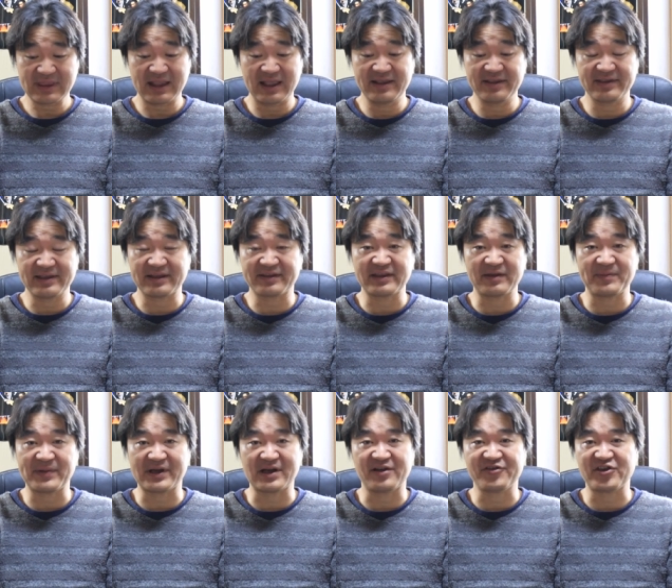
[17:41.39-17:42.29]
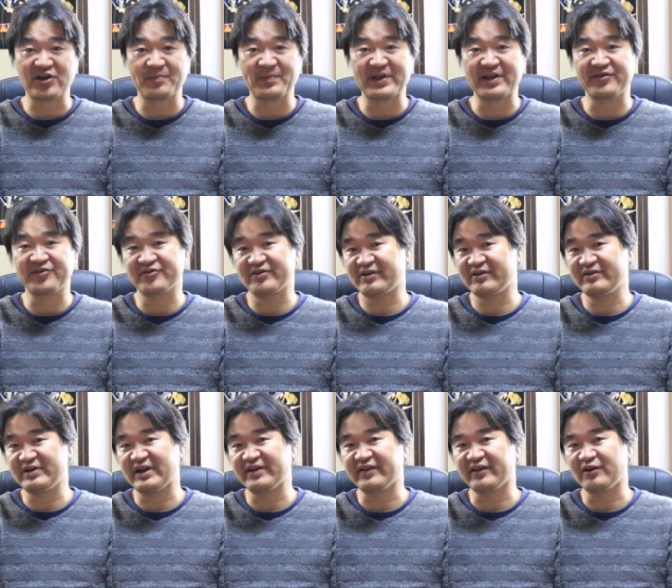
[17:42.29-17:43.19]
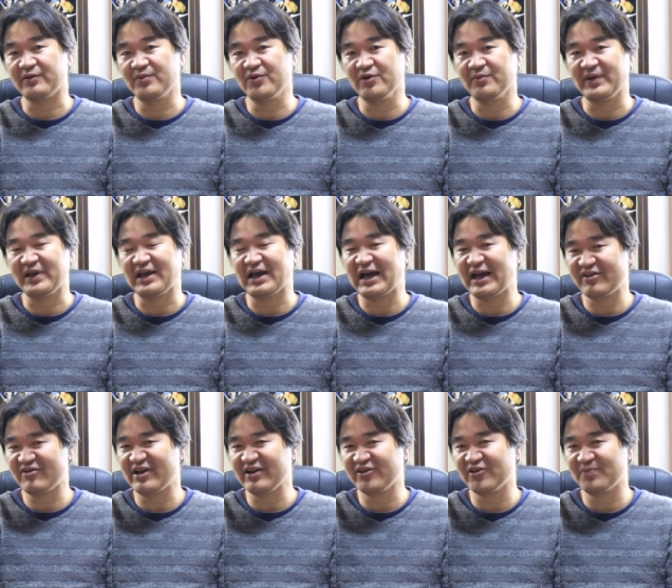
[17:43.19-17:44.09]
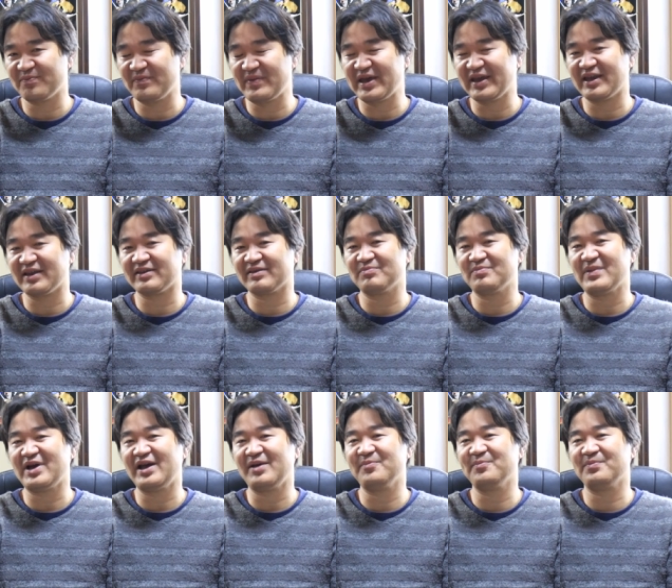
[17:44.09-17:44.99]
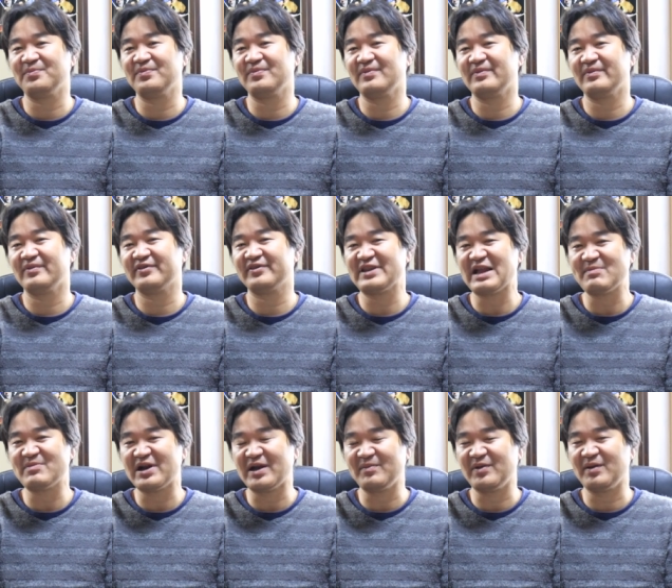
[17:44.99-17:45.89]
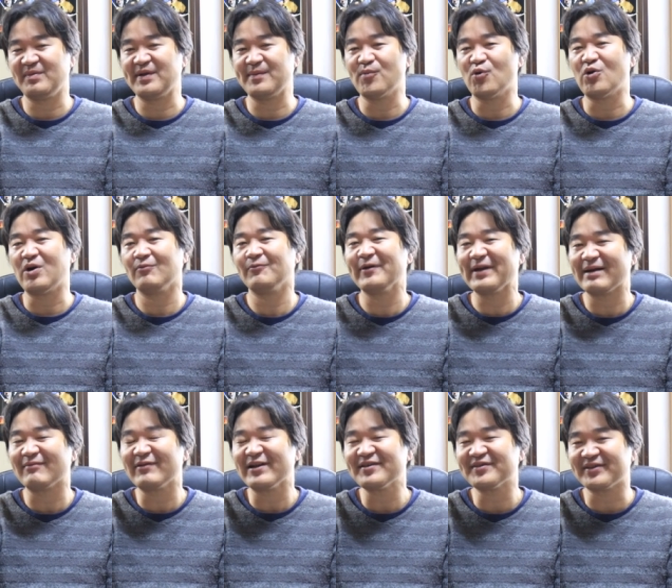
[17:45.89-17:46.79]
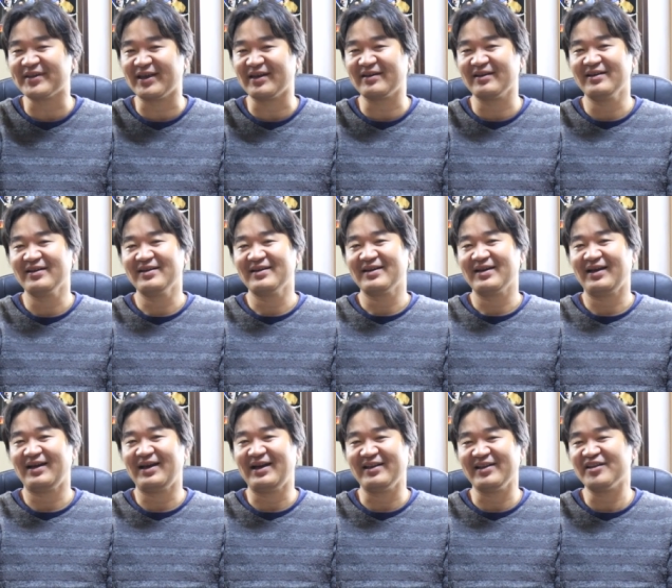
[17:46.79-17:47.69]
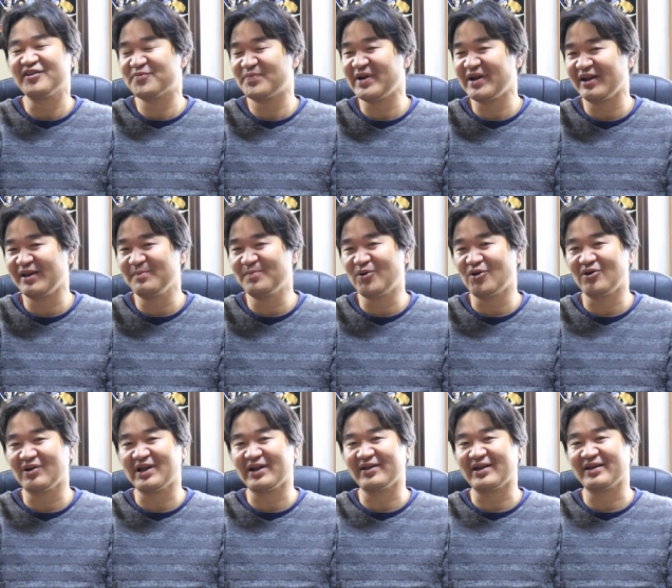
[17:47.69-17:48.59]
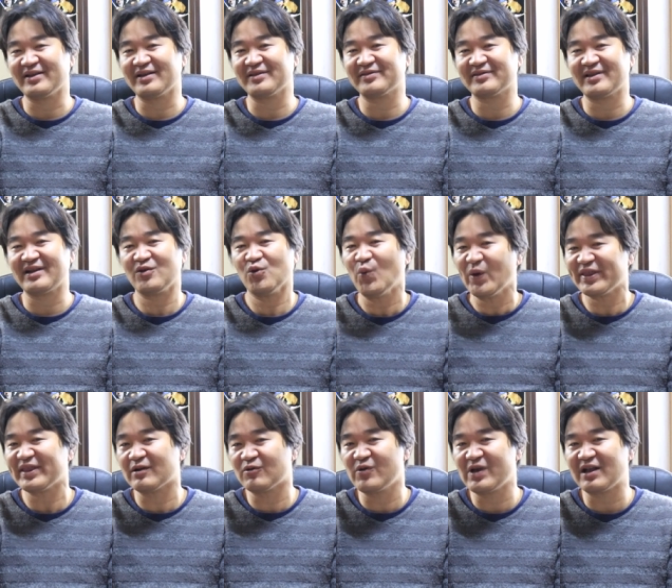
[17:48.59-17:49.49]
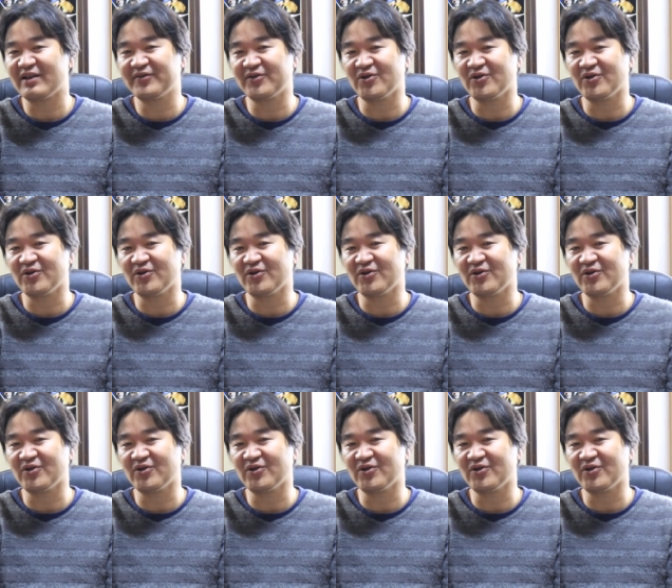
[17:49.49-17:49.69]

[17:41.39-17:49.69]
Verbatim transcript: the typical Japanese classic movie. I'd like to make it my samurai movie more realistic. And it's very important to understand what the real